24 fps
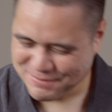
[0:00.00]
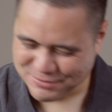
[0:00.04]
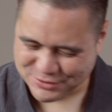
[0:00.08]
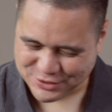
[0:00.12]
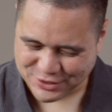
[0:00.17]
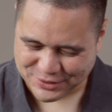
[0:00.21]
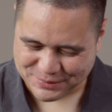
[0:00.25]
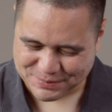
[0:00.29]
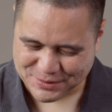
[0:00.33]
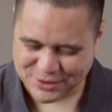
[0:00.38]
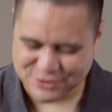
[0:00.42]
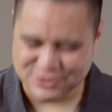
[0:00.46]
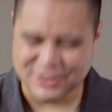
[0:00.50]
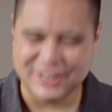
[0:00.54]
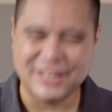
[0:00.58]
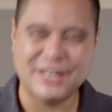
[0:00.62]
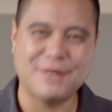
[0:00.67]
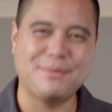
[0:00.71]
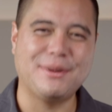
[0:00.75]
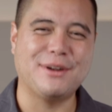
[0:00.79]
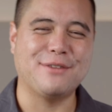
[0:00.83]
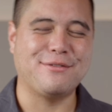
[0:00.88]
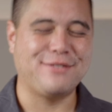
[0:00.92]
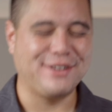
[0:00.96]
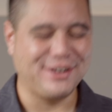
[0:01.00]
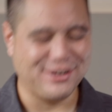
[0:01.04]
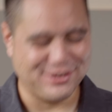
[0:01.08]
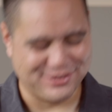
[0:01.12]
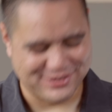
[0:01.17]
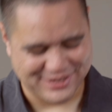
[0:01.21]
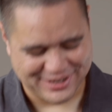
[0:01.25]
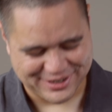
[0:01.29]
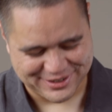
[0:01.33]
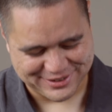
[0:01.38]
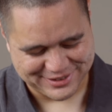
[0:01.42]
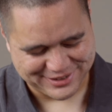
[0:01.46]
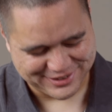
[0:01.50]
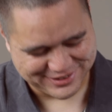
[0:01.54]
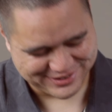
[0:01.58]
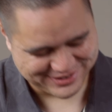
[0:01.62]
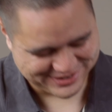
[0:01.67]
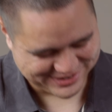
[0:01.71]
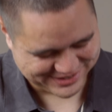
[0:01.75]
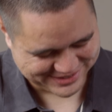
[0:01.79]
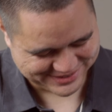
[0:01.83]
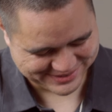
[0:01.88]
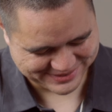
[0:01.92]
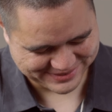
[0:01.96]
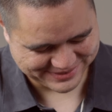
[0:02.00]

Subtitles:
So there's a little bit of fingerstyle in this.